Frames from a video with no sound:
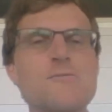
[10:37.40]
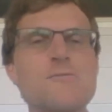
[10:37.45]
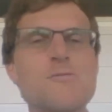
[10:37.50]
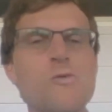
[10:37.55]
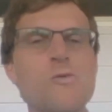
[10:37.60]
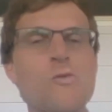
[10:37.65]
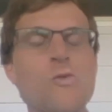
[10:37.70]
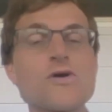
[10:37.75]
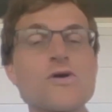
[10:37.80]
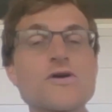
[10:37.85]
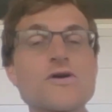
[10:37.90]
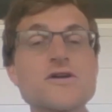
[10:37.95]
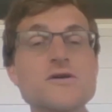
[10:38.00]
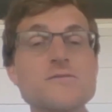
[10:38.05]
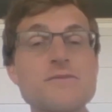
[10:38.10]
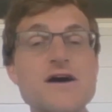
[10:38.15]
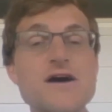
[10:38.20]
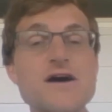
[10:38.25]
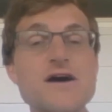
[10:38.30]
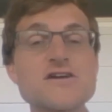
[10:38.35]
We're going to
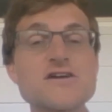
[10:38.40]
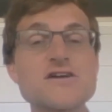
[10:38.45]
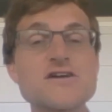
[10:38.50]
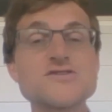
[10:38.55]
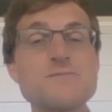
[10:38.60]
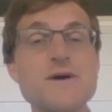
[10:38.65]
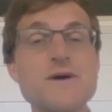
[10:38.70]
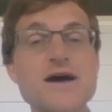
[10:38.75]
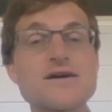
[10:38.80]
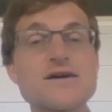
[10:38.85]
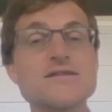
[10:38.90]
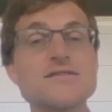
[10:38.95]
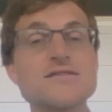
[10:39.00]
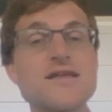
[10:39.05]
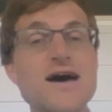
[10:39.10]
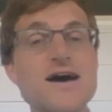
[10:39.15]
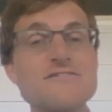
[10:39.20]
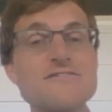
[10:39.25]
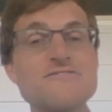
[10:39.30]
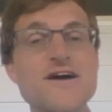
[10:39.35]
bounce back a
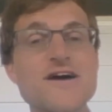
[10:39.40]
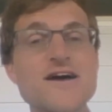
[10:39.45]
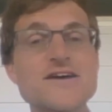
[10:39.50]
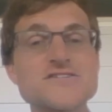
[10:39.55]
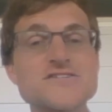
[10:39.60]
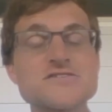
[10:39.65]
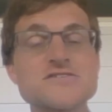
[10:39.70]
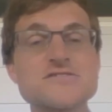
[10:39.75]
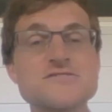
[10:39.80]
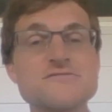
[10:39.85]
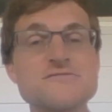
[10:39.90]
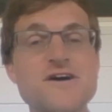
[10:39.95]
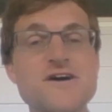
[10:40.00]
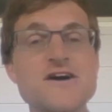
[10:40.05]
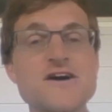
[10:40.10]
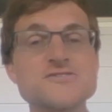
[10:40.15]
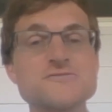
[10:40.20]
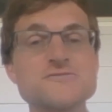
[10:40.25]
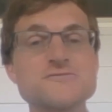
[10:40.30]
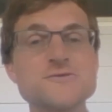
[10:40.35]
lot faster than the
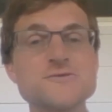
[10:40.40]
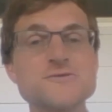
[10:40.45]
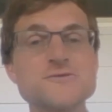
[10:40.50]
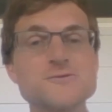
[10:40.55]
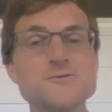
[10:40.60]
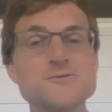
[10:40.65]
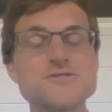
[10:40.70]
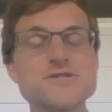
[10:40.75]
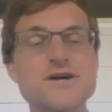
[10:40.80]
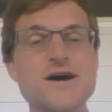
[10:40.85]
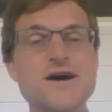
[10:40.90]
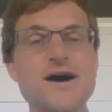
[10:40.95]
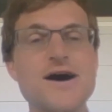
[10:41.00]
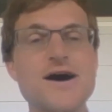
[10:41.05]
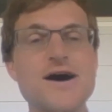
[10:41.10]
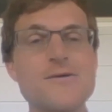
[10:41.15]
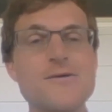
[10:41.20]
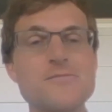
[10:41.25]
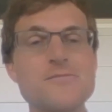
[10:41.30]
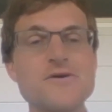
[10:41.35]
fossil fuels.
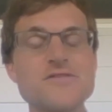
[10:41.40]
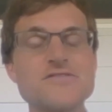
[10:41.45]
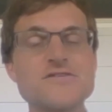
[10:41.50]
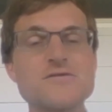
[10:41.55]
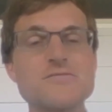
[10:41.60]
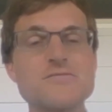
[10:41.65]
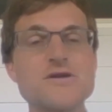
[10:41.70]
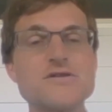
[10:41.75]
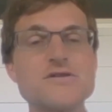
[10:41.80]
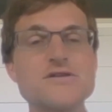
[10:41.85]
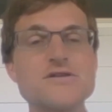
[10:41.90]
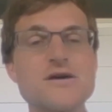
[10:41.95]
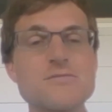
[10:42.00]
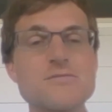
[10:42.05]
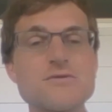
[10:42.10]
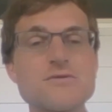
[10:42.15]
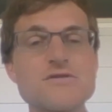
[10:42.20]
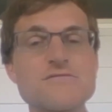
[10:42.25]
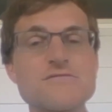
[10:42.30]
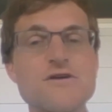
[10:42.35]
And there have been a
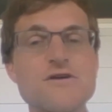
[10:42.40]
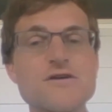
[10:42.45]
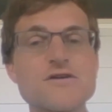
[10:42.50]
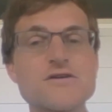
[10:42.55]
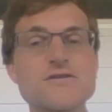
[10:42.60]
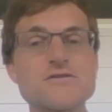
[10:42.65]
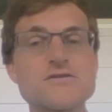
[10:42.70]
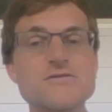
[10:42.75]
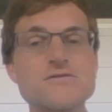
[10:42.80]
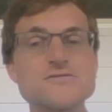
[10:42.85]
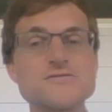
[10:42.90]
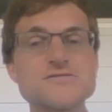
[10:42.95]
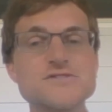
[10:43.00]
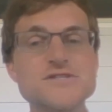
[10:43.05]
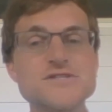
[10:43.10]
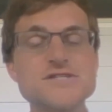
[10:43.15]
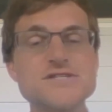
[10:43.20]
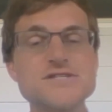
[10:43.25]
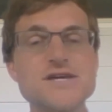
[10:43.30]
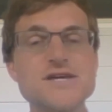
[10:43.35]
number of articles
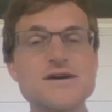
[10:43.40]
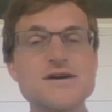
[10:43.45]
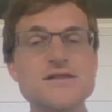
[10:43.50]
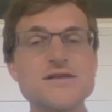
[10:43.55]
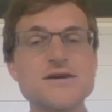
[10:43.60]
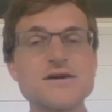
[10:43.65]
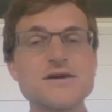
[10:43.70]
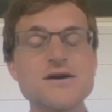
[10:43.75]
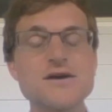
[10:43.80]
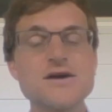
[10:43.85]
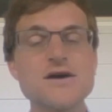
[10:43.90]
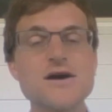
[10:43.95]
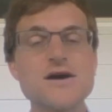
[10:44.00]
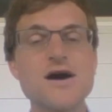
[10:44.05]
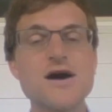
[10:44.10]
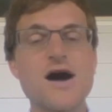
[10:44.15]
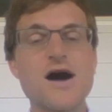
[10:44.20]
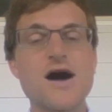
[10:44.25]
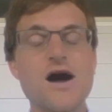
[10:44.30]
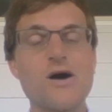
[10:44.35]
detailing
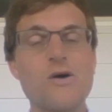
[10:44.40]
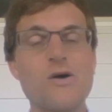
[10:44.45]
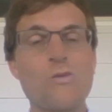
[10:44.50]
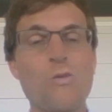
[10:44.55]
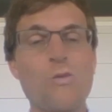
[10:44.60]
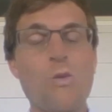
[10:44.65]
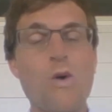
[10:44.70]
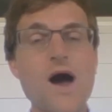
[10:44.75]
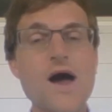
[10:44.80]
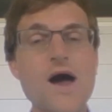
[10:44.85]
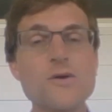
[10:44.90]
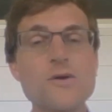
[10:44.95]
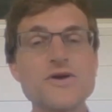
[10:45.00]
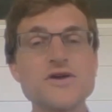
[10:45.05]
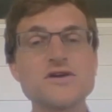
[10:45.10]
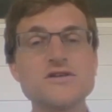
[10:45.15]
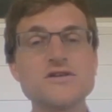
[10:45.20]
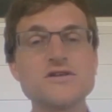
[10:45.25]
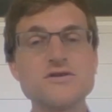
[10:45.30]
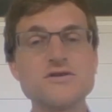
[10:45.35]
why we
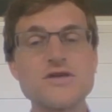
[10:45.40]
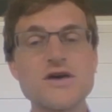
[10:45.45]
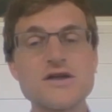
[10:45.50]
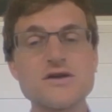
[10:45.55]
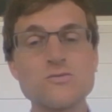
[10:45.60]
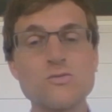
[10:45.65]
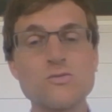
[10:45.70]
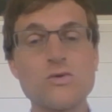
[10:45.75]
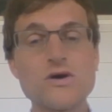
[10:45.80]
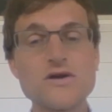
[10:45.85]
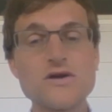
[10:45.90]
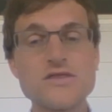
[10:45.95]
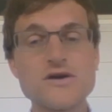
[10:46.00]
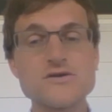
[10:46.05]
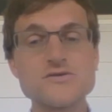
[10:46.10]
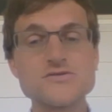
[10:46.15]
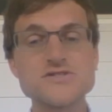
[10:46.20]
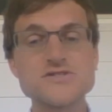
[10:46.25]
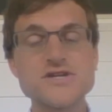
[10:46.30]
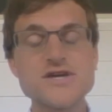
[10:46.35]
can do that. And one of those
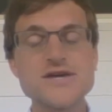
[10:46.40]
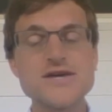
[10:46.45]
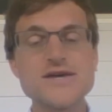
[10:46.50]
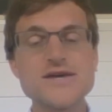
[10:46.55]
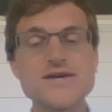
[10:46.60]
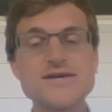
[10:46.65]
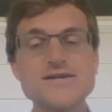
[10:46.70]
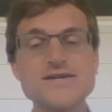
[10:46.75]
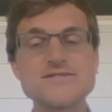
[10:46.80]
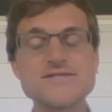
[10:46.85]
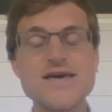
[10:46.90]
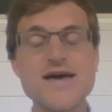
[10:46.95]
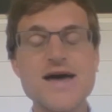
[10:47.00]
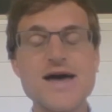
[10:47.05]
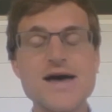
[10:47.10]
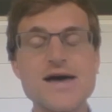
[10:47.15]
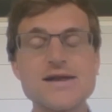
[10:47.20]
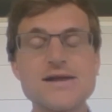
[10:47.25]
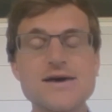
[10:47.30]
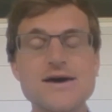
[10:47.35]
is that
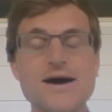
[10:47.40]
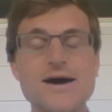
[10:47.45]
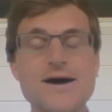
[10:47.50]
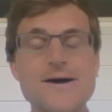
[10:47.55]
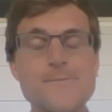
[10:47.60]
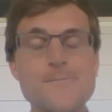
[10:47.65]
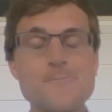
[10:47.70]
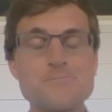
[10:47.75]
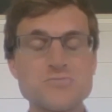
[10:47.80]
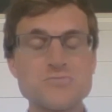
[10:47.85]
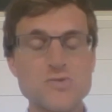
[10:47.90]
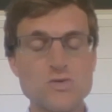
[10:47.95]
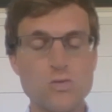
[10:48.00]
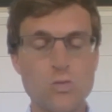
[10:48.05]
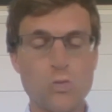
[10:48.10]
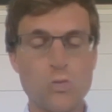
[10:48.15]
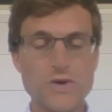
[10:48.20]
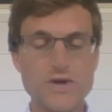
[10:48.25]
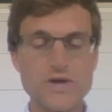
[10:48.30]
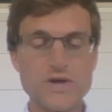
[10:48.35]

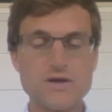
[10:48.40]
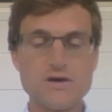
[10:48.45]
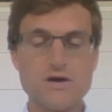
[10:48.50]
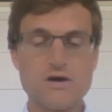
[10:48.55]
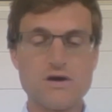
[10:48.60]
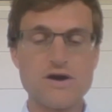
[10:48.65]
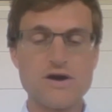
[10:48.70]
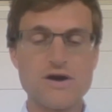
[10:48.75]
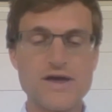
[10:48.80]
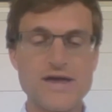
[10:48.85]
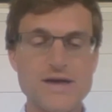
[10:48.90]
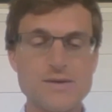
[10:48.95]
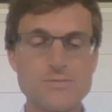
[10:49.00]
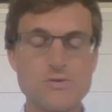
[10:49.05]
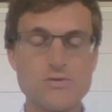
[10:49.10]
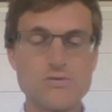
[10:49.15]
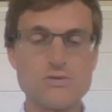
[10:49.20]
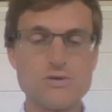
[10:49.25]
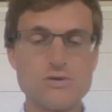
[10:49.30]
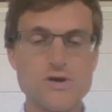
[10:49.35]
we are
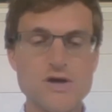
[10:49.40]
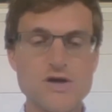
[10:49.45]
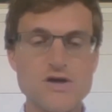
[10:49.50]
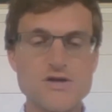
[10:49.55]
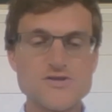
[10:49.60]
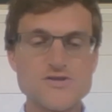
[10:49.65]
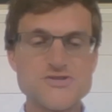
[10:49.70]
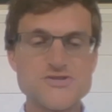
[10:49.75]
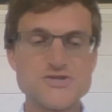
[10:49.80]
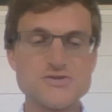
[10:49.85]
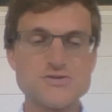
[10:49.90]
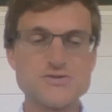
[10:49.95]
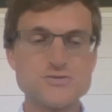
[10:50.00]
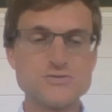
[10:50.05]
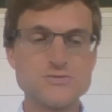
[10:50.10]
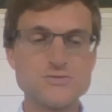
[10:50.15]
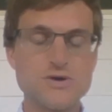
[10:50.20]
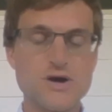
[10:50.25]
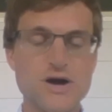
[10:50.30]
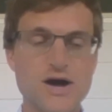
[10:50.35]
able
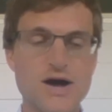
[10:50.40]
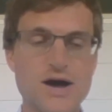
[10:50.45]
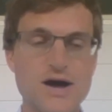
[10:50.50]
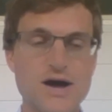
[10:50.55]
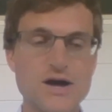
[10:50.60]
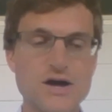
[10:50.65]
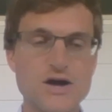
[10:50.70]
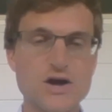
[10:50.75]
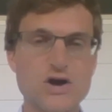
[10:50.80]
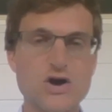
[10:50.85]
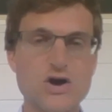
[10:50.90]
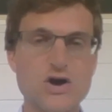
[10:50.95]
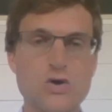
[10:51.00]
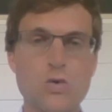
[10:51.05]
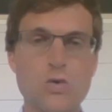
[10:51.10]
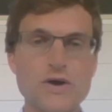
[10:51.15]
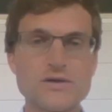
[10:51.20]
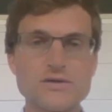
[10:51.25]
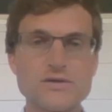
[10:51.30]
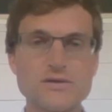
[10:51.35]
to
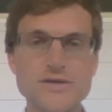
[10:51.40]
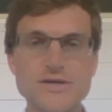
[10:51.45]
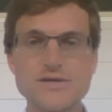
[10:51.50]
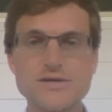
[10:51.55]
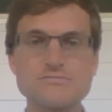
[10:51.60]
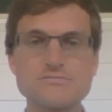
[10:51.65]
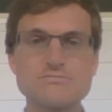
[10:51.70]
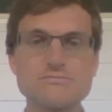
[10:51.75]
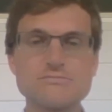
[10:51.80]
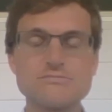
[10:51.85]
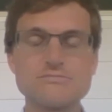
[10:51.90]
quickly